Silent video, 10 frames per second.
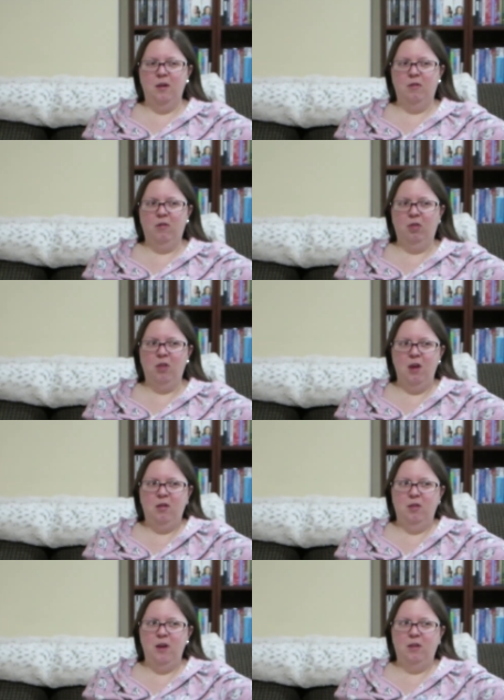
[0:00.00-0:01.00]
to
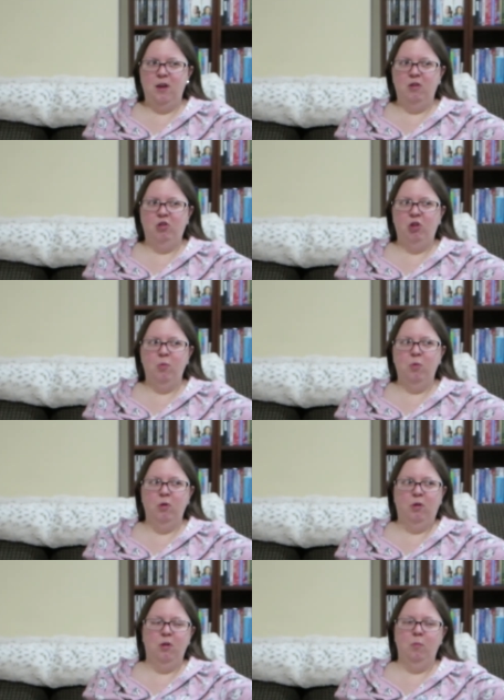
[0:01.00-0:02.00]
think like that she would
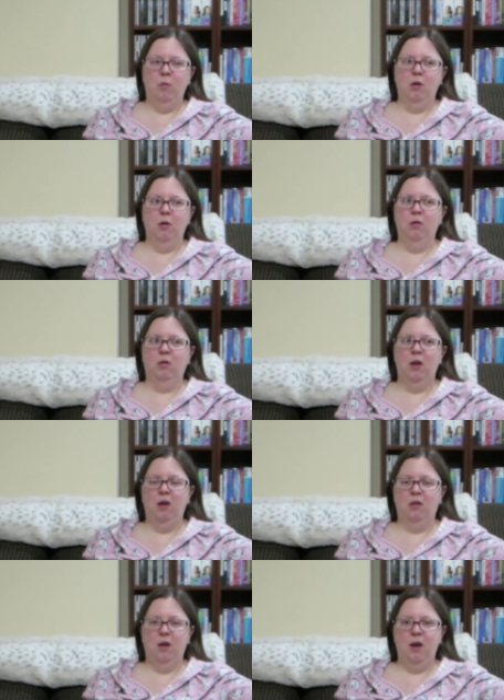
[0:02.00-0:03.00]
look in the mirror and
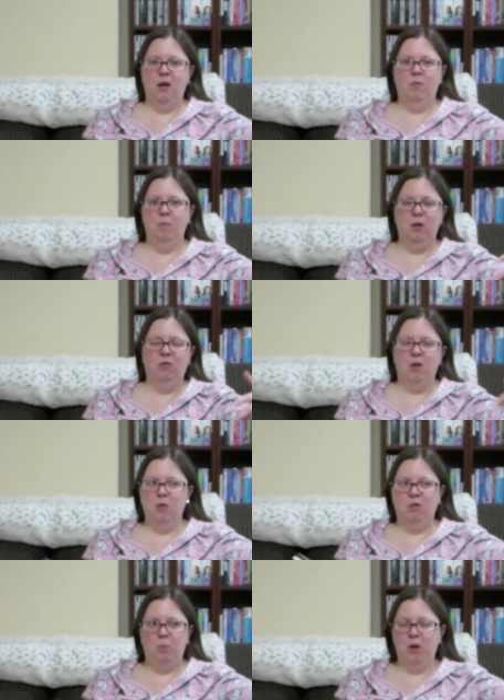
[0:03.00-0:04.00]
think like my
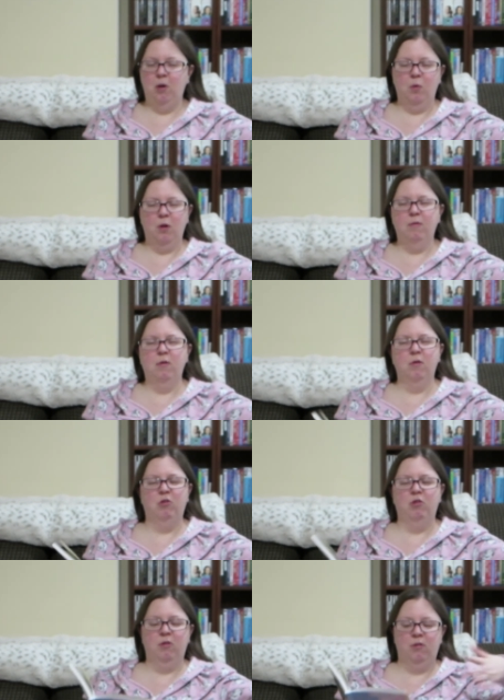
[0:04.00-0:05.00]
stomach's big or whatever
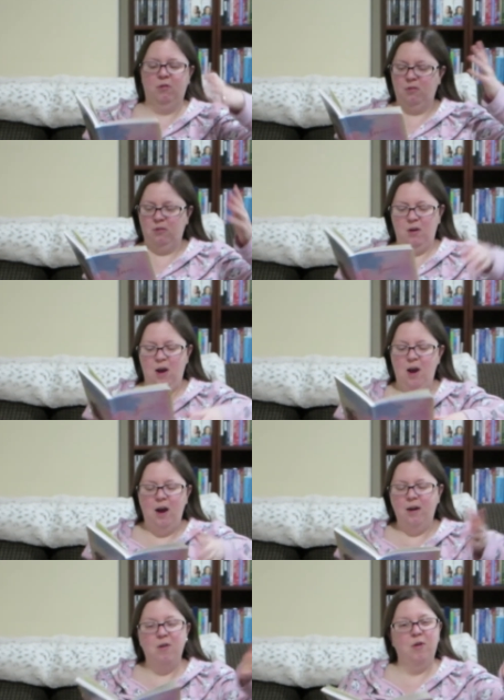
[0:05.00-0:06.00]
is just
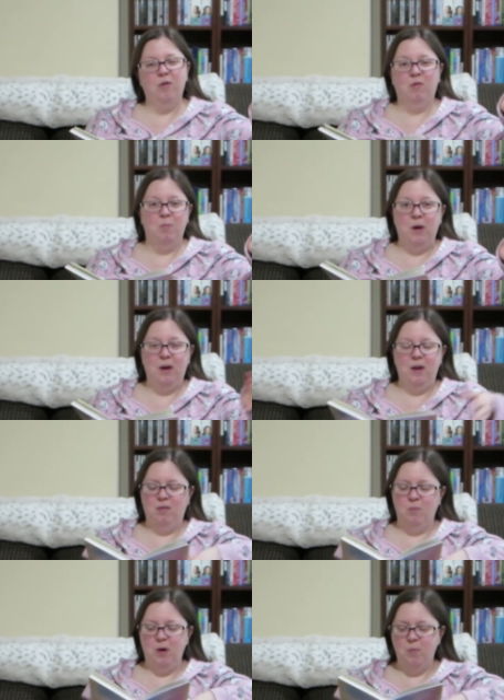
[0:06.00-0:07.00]
I, I don't know, it's my
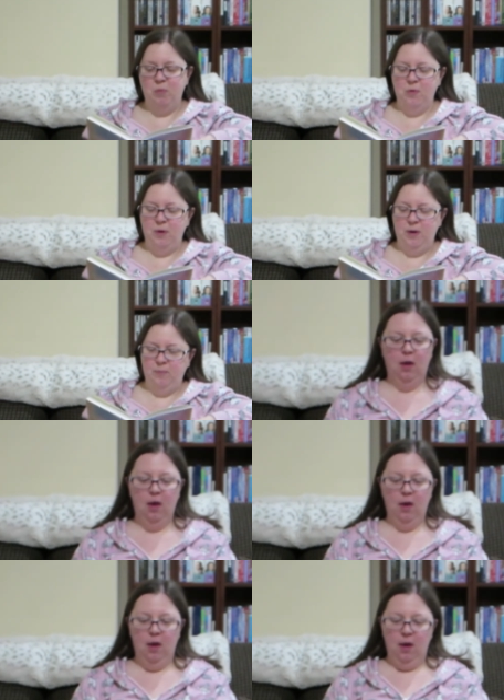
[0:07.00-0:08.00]
it's mind blowing.
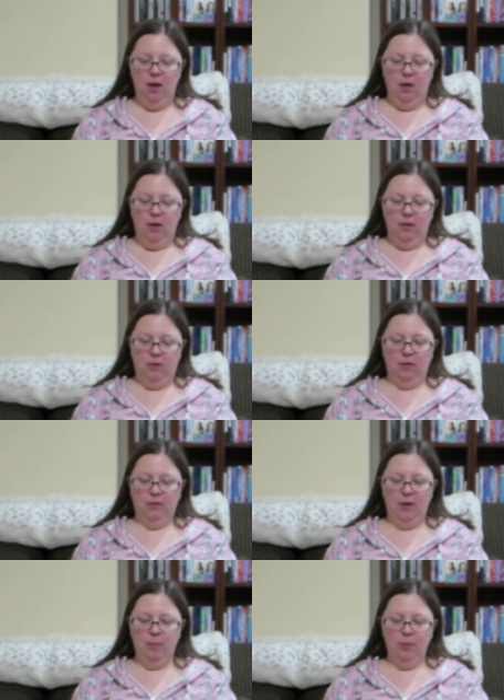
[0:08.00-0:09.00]

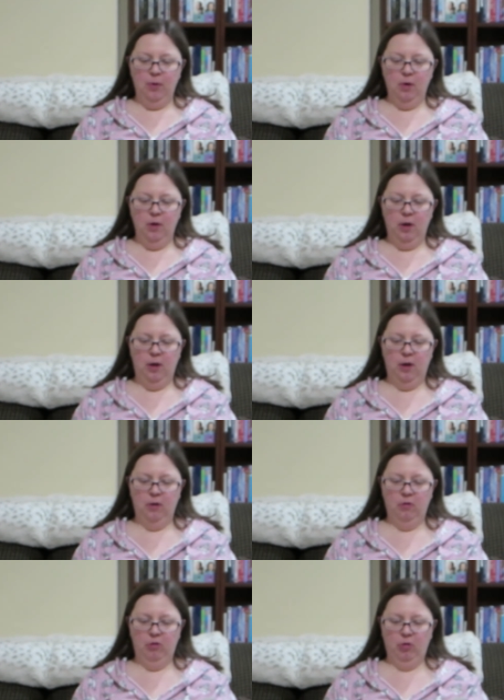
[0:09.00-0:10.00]
December
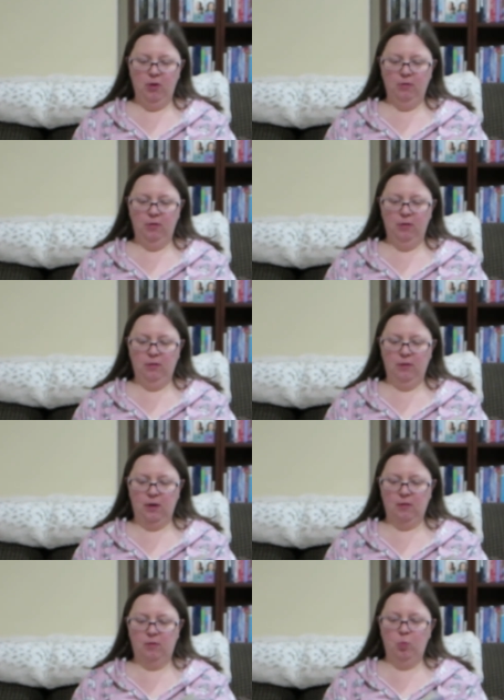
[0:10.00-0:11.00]

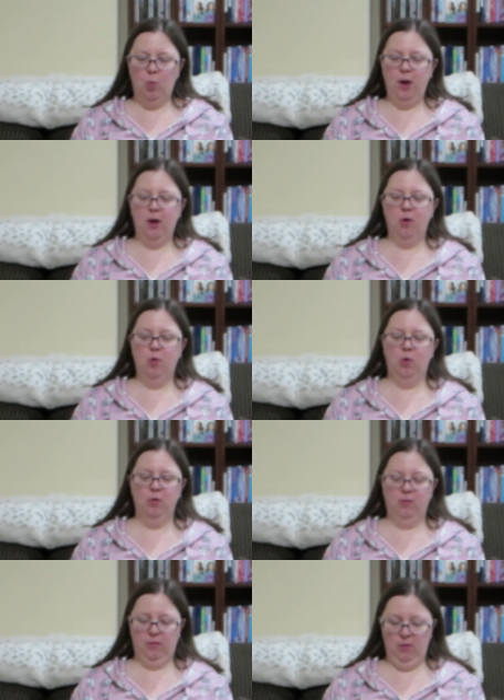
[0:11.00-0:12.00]
2006, White
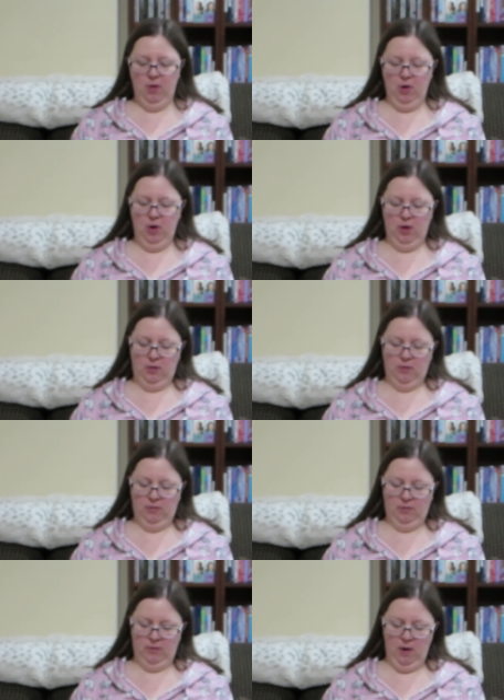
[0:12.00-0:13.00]
Horse
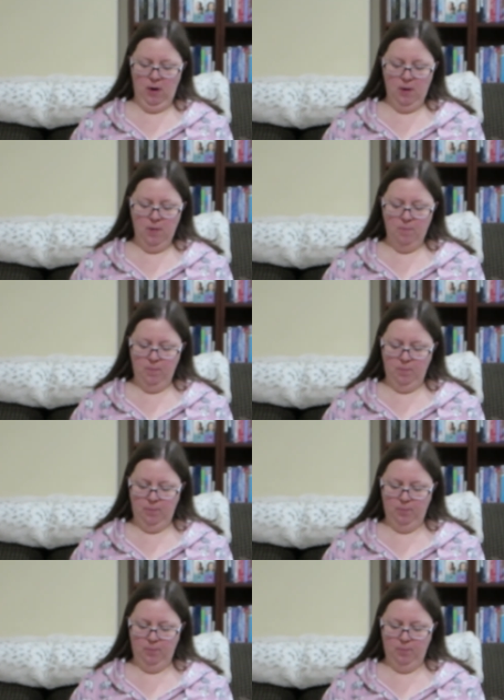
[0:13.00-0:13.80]
lyrics. Um,